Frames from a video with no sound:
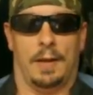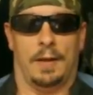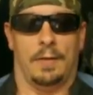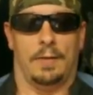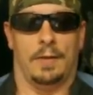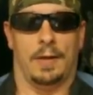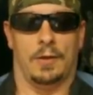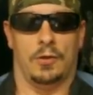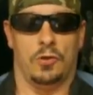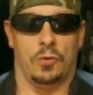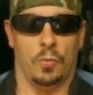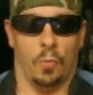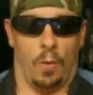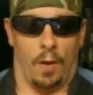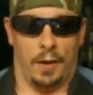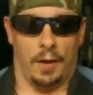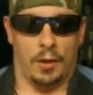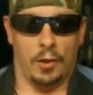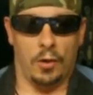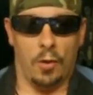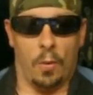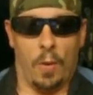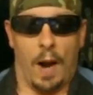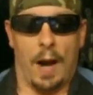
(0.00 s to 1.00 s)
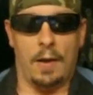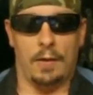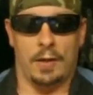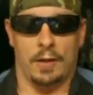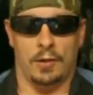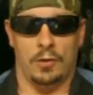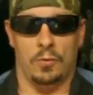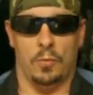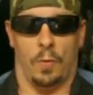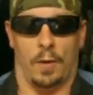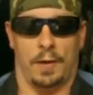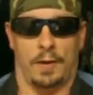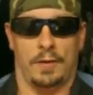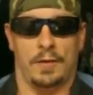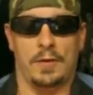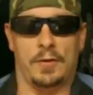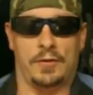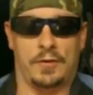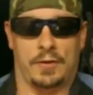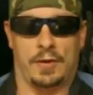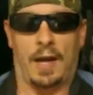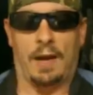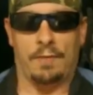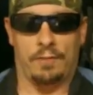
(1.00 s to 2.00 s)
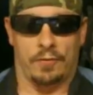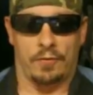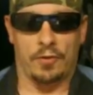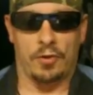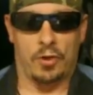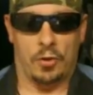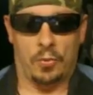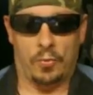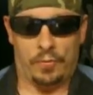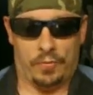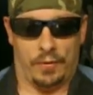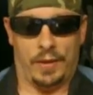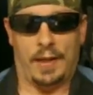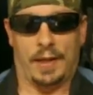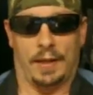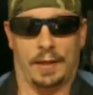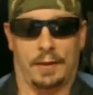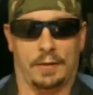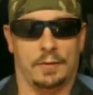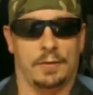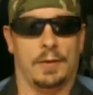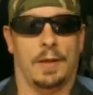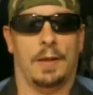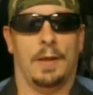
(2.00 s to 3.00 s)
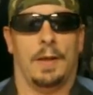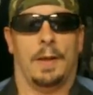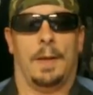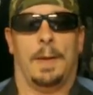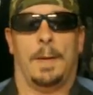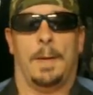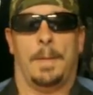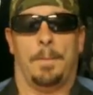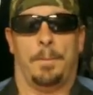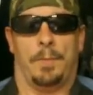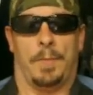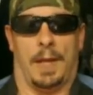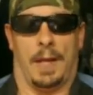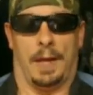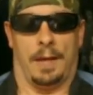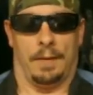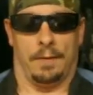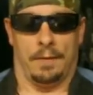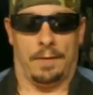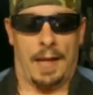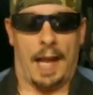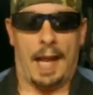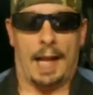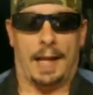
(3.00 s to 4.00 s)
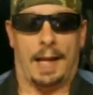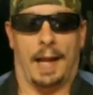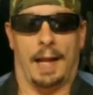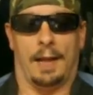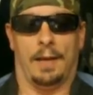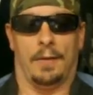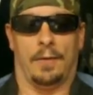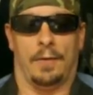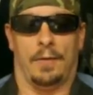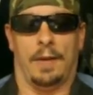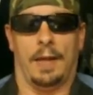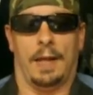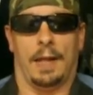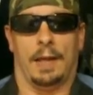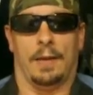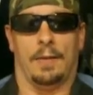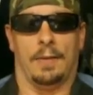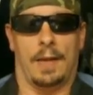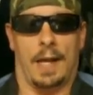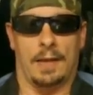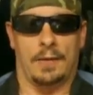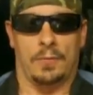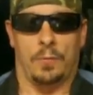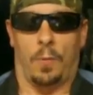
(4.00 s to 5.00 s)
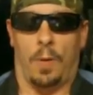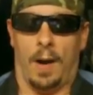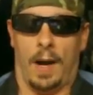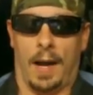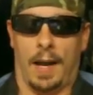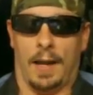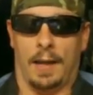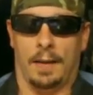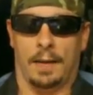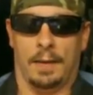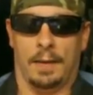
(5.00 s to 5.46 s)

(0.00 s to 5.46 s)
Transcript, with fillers: that you want to go out and you want to discover new things and that kind of thing. And that's why